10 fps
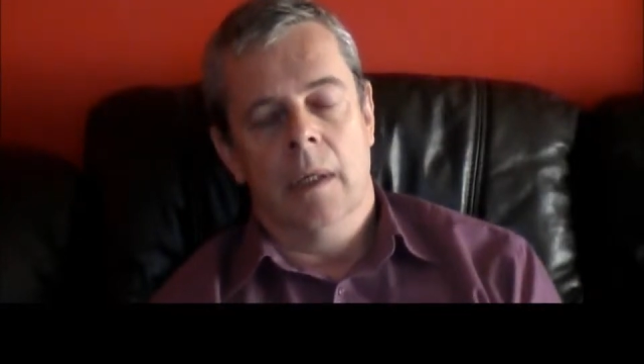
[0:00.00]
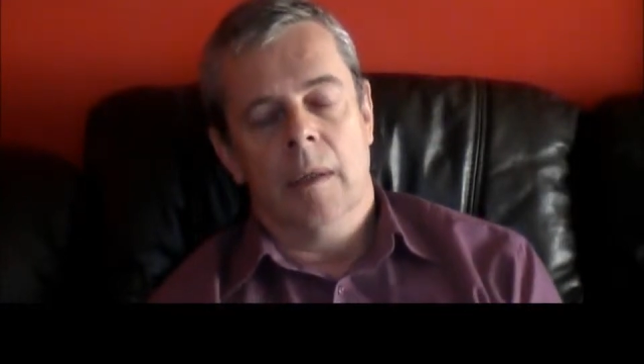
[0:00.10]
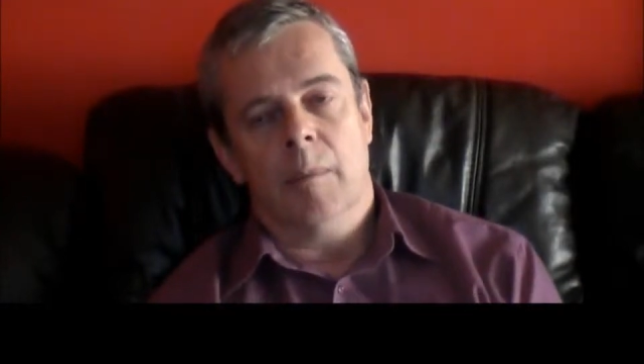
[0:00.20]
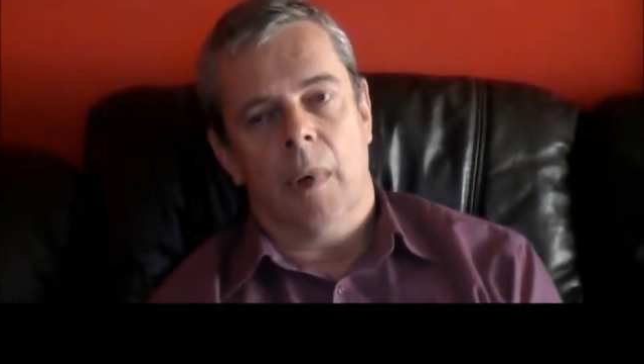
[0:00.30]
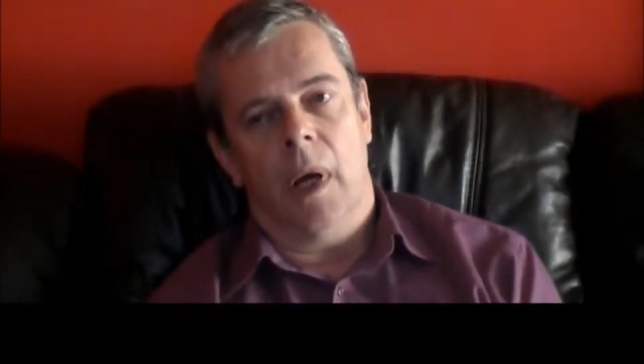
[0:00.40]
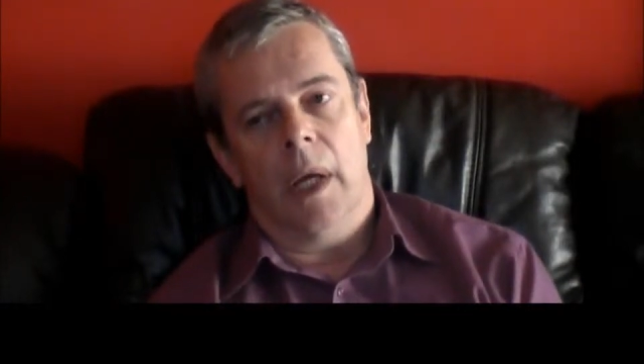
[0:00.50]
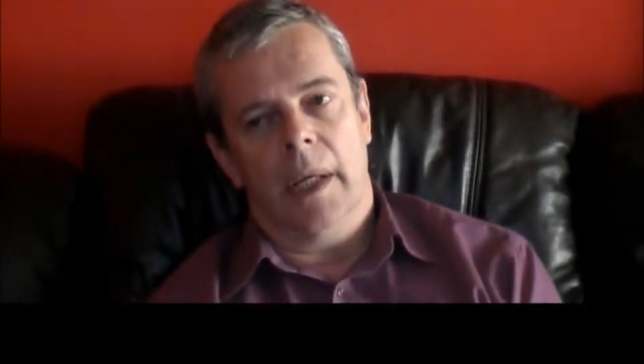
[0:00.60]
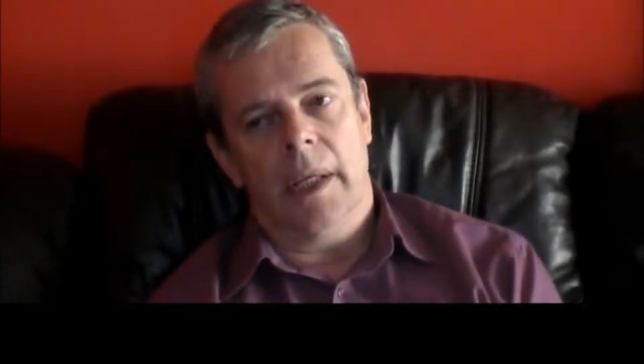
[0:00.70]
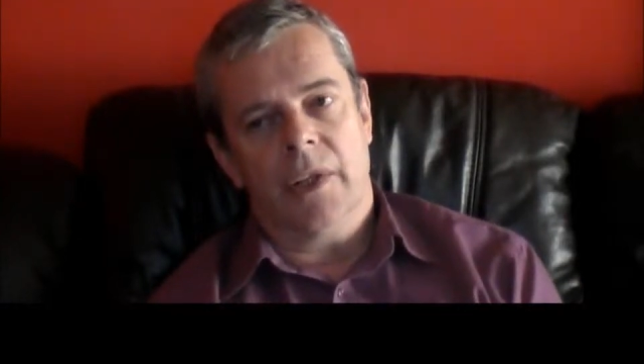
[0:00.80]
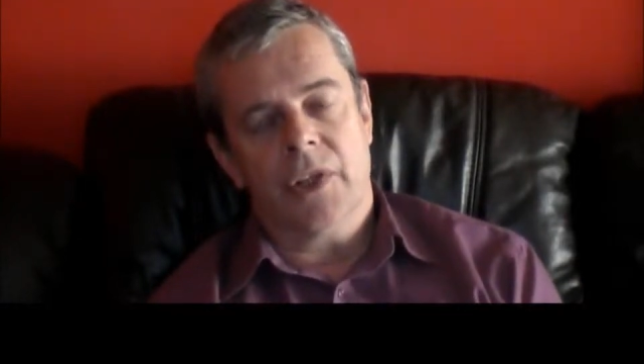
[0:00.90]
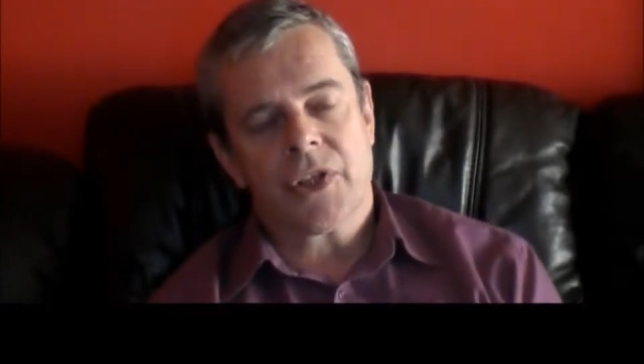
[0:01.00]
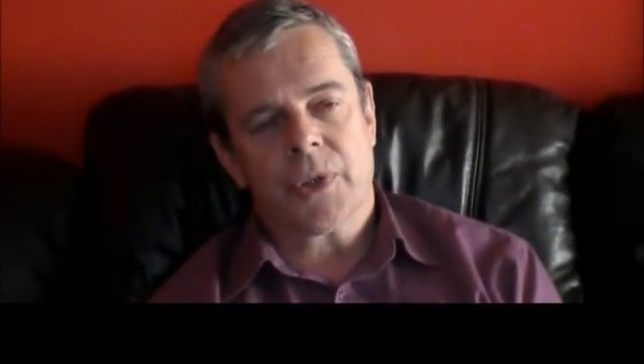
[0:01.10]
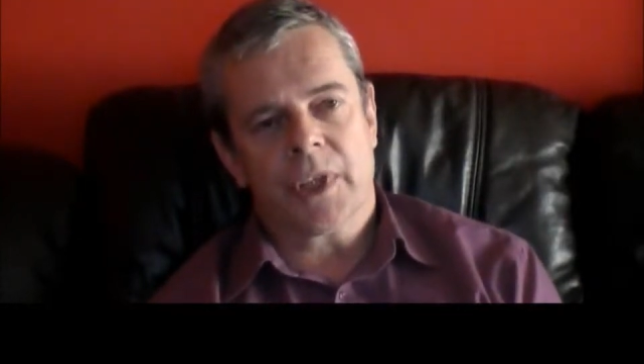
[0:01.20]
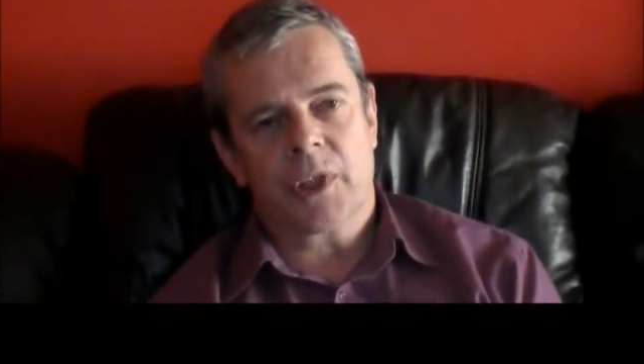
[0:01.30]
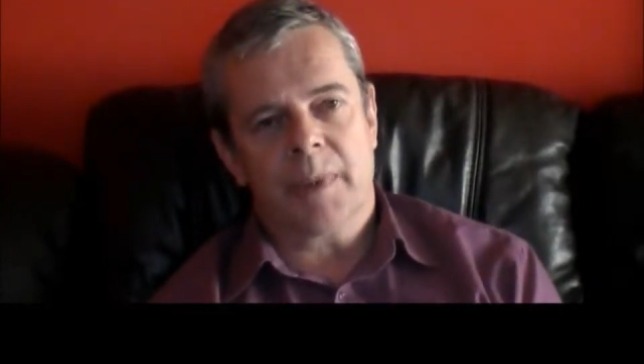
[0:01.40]
My
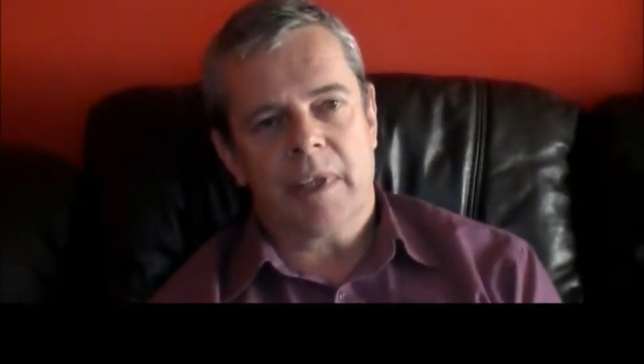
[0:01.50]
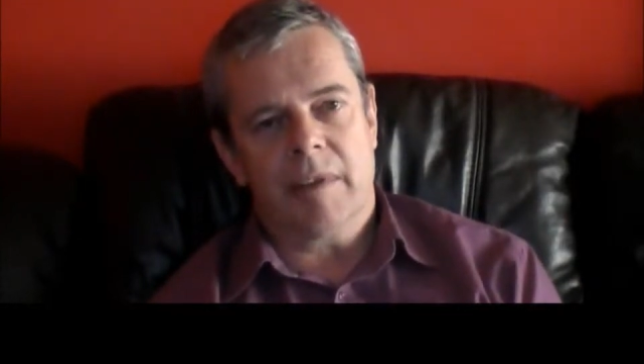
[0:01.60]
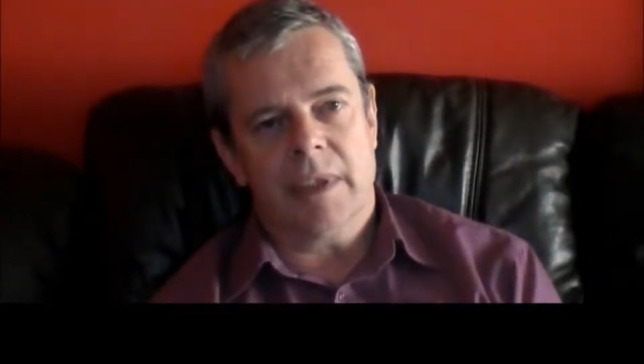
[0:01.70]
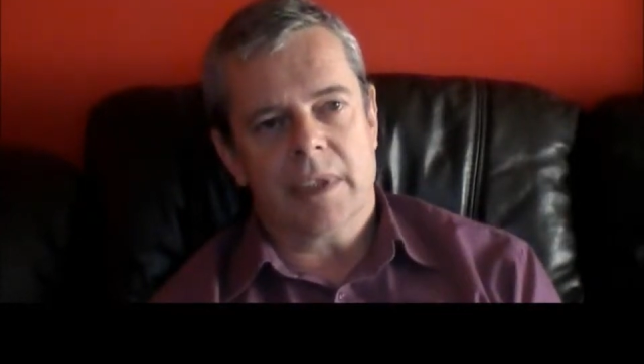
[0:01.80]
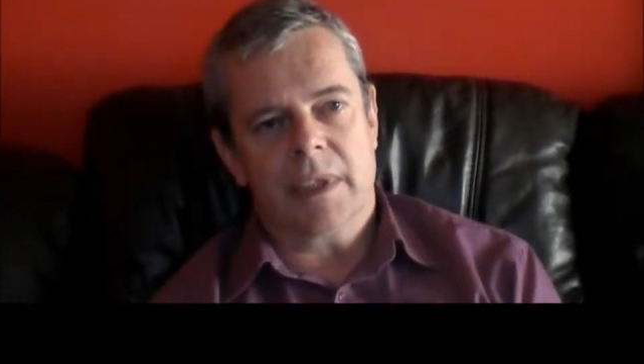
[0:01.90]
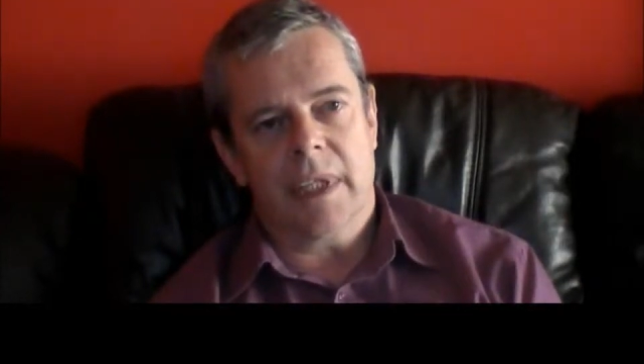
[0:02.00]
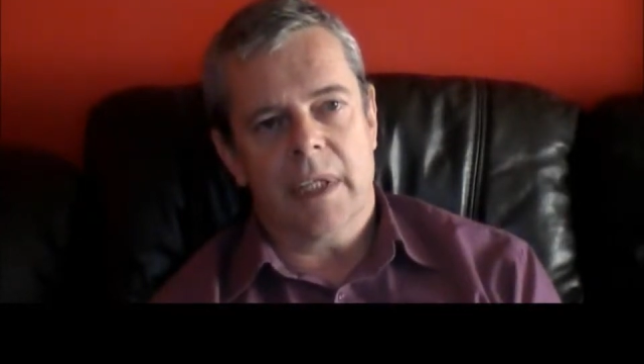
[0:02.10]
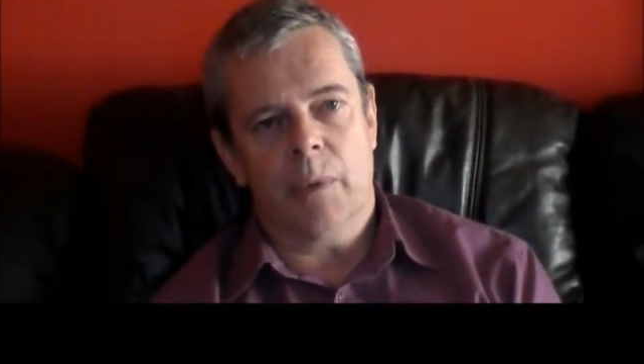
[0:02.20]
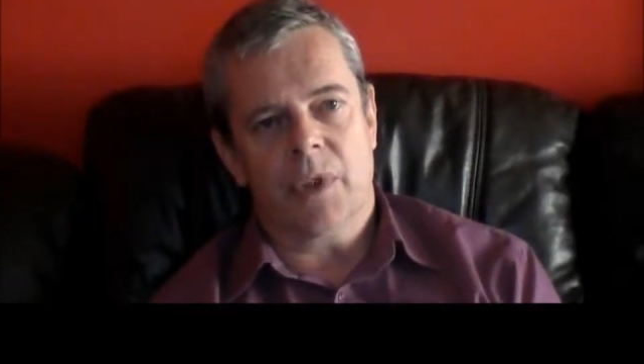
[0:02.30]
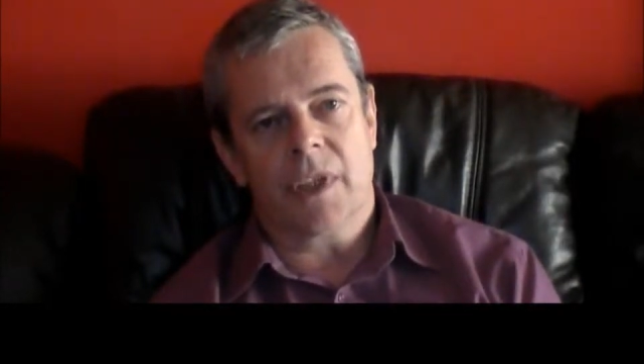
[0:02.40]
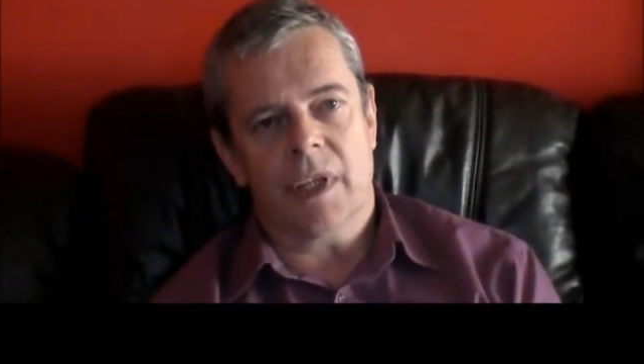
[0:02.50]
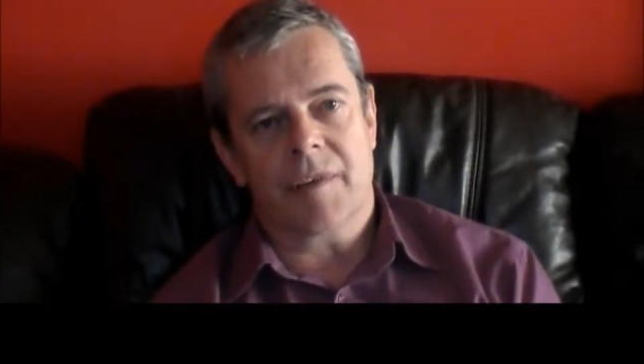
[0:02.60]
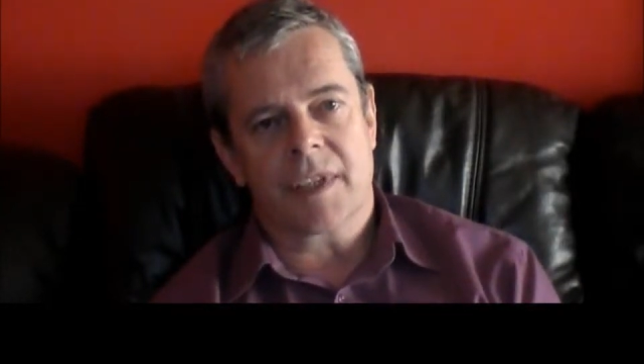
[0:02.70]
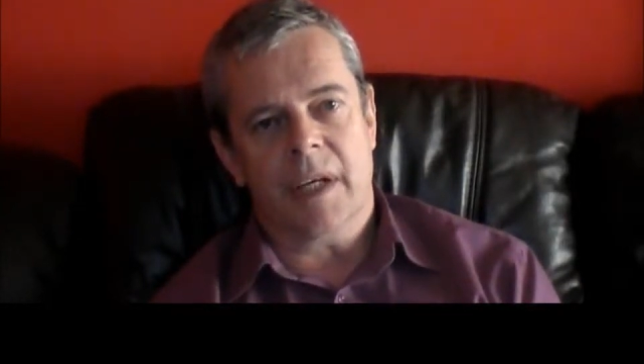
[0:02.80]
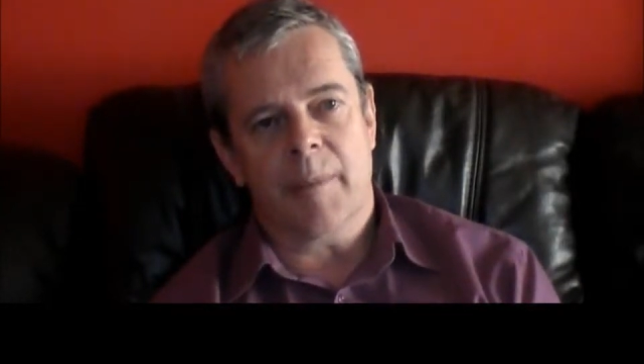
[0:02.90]
initial experience there was
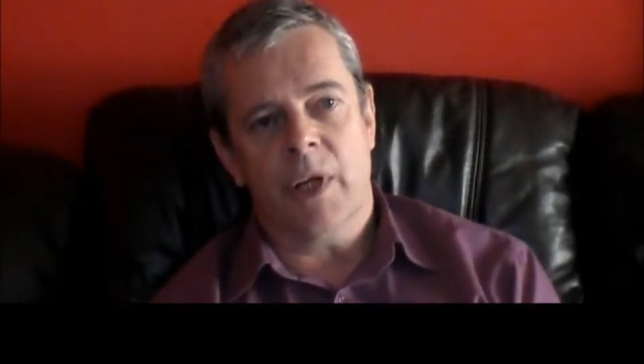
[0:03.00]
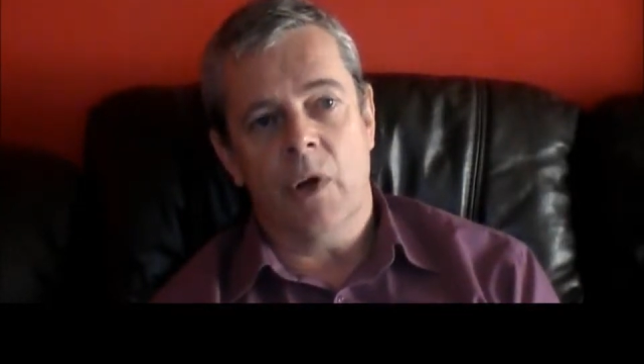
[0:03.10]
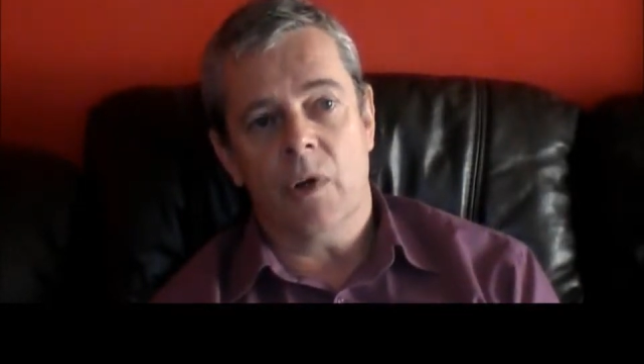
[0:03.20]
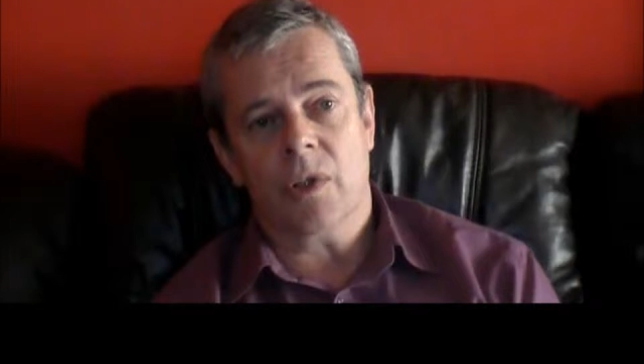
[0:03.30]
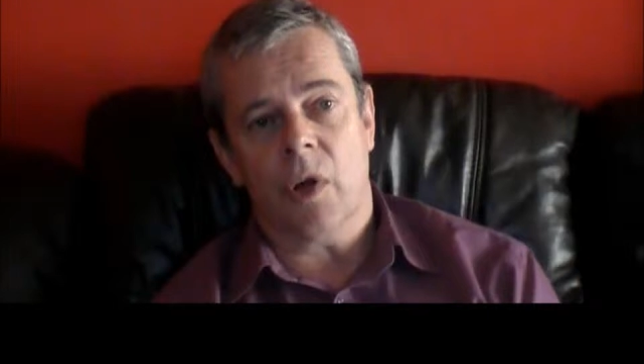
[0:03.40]
enough to get me hooked